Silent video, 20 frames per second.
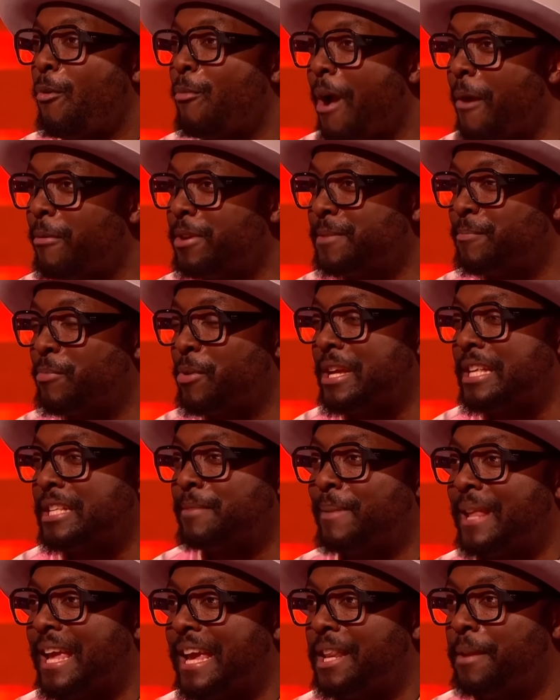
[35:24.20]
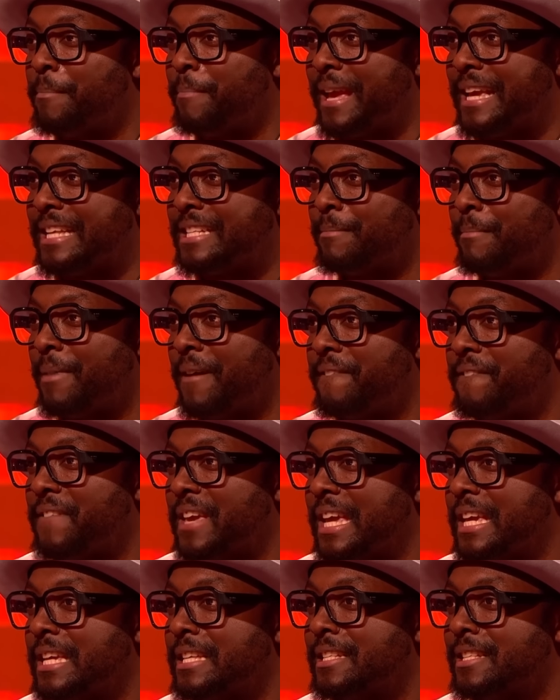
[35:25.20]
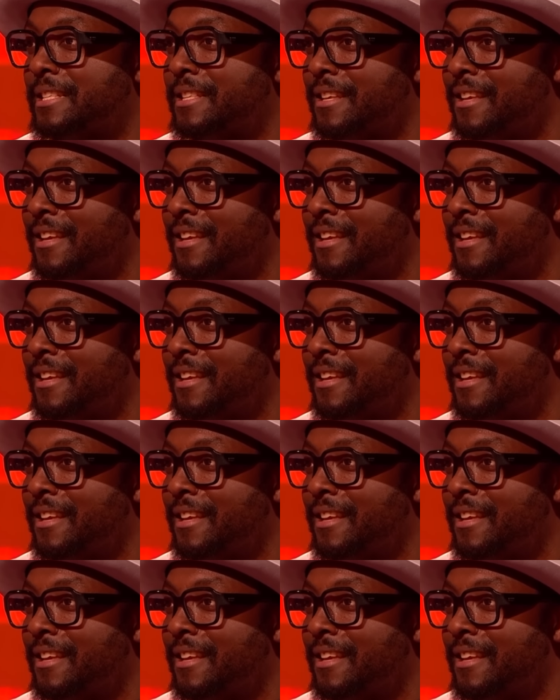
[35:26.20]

why was Prince playing the bass in my face?